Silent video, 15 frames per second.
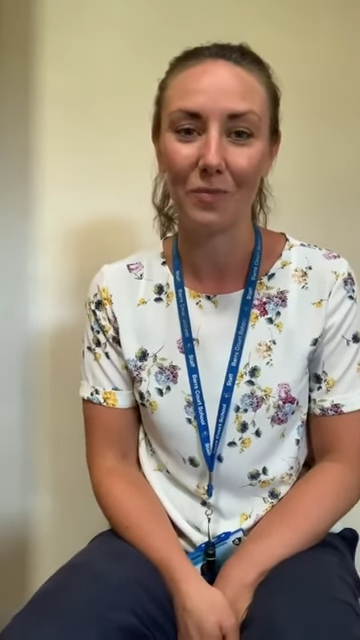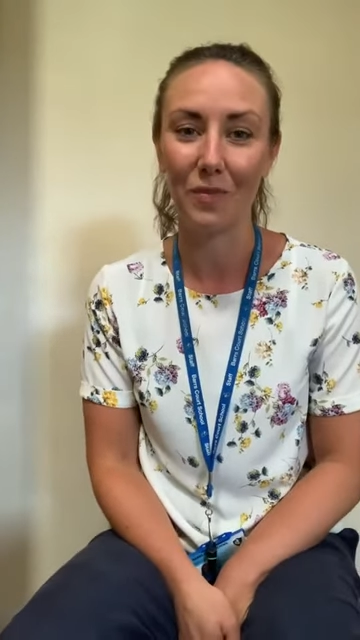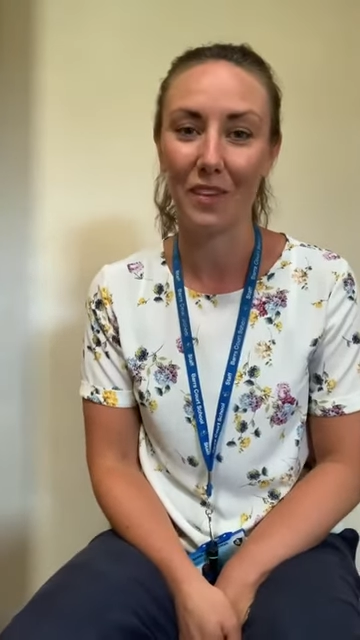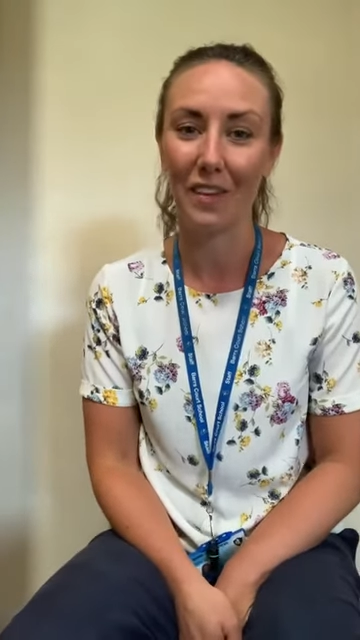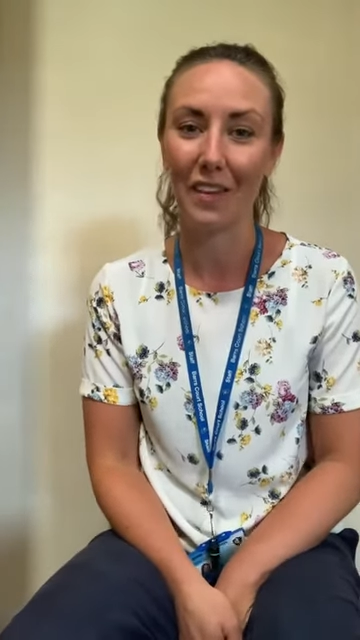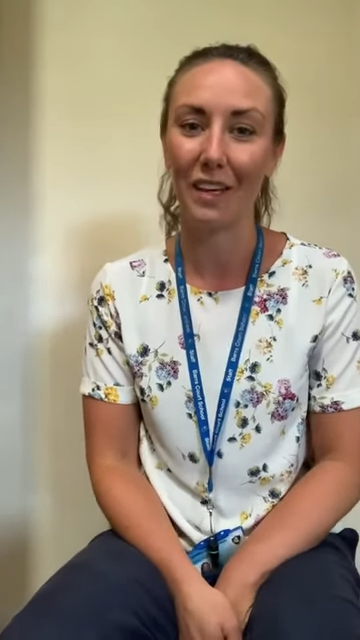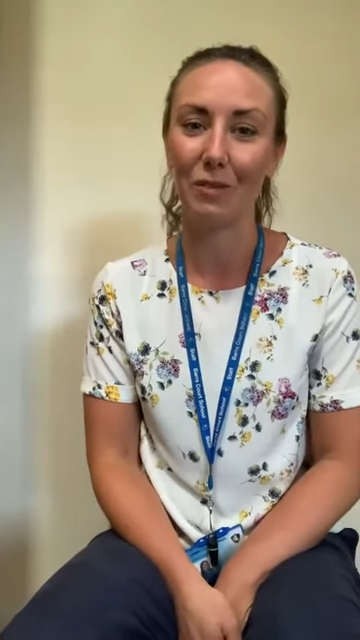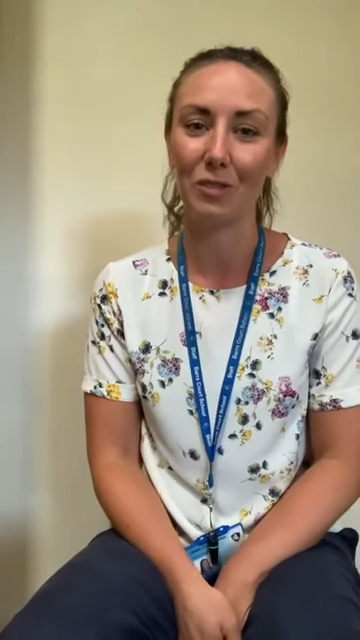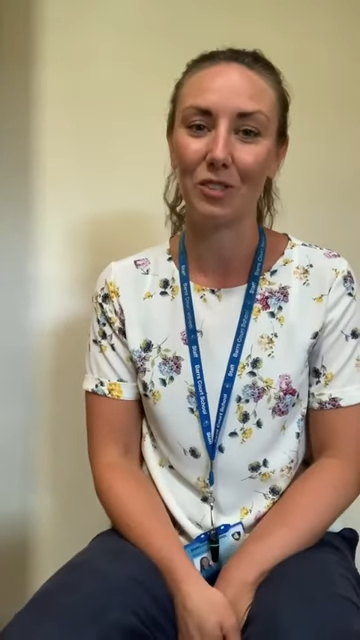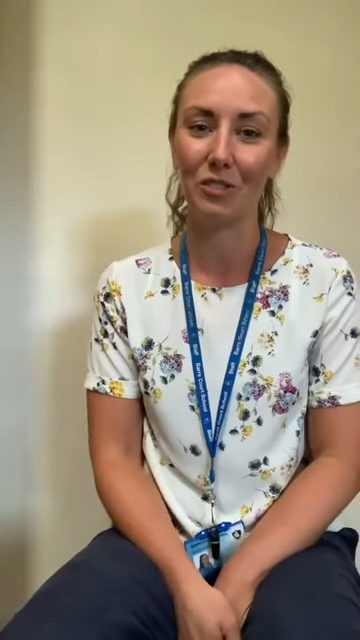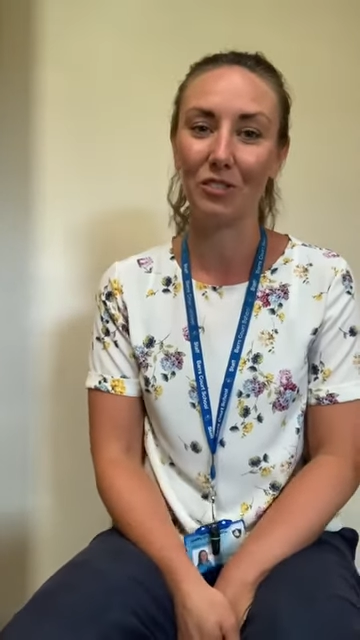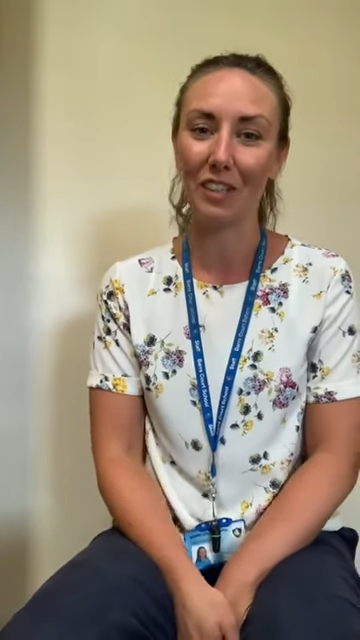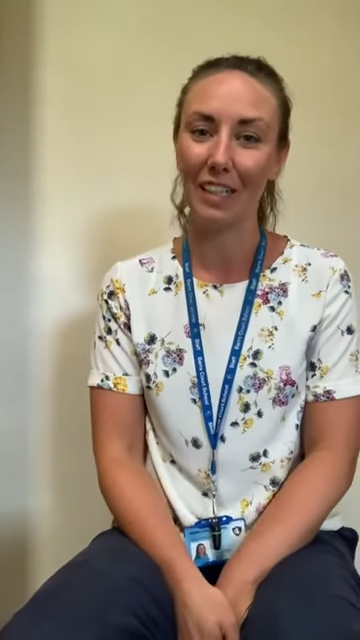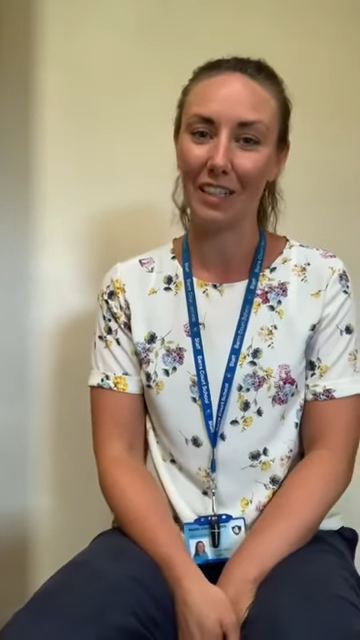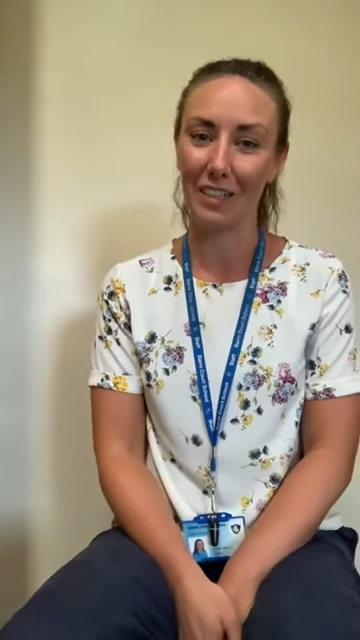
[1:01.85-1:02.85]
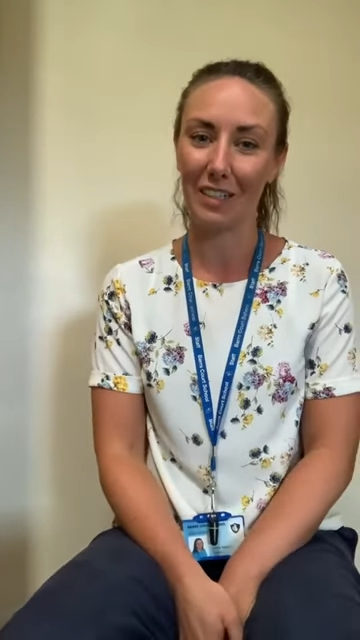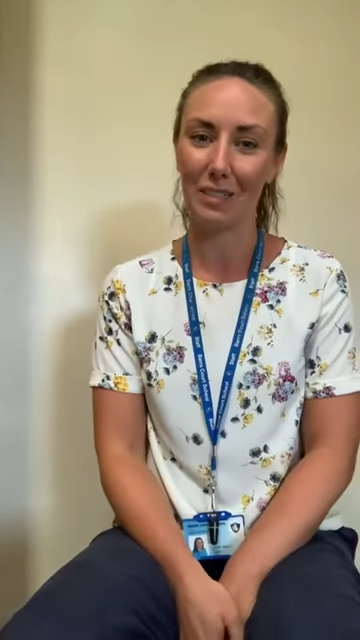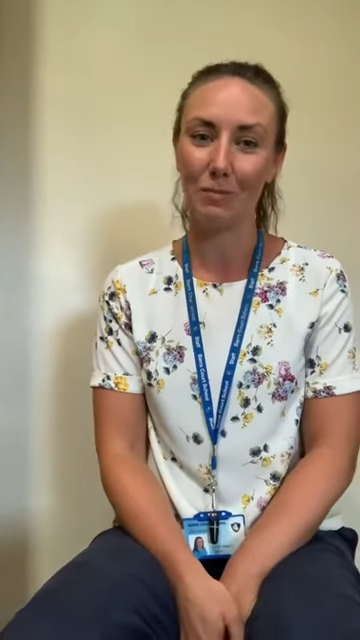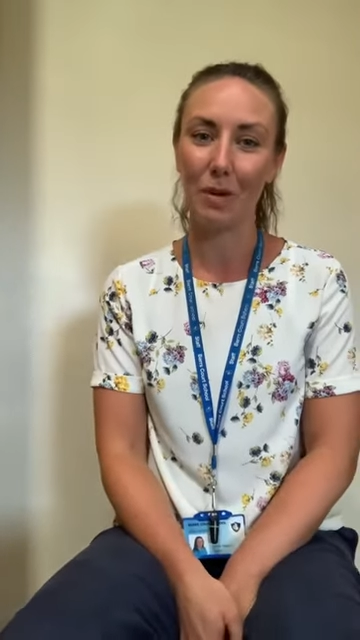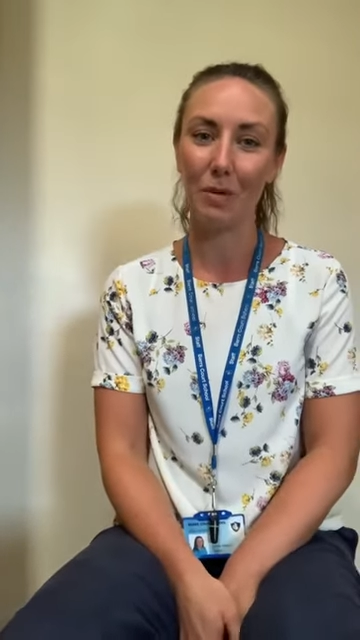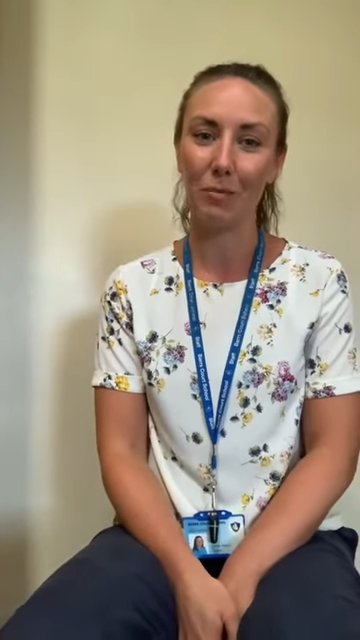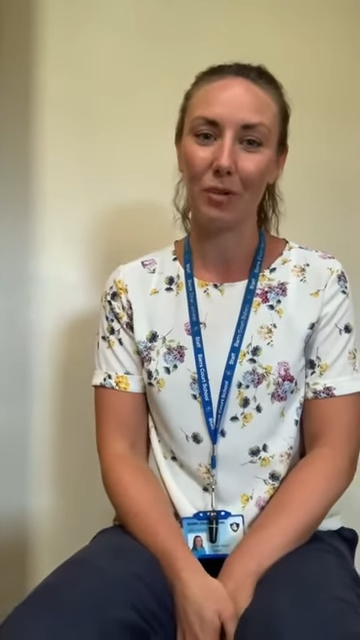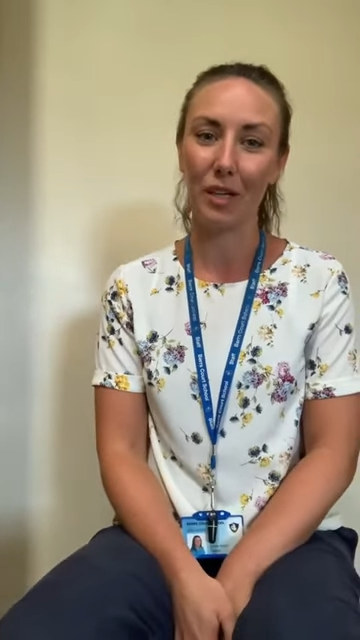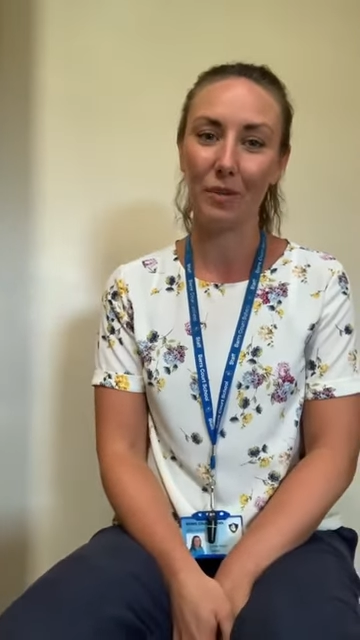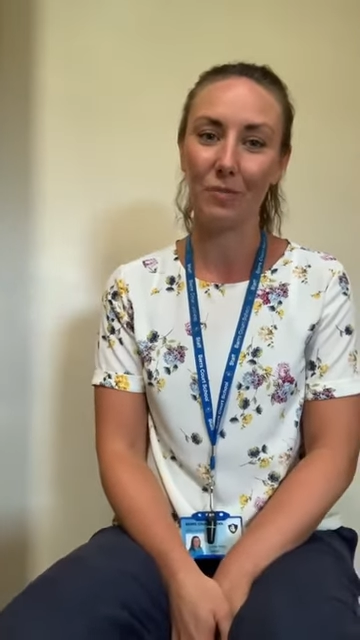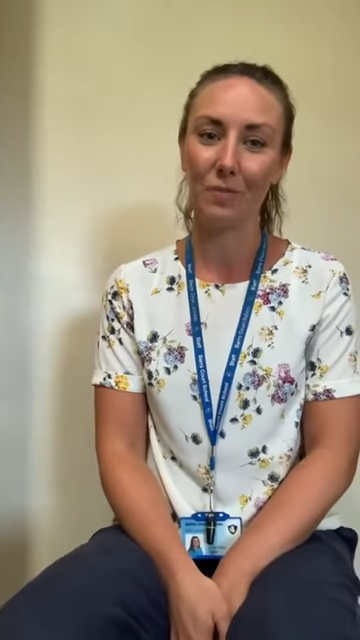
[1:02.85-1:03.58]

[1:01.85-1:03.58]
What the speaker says: That was a really nice memory.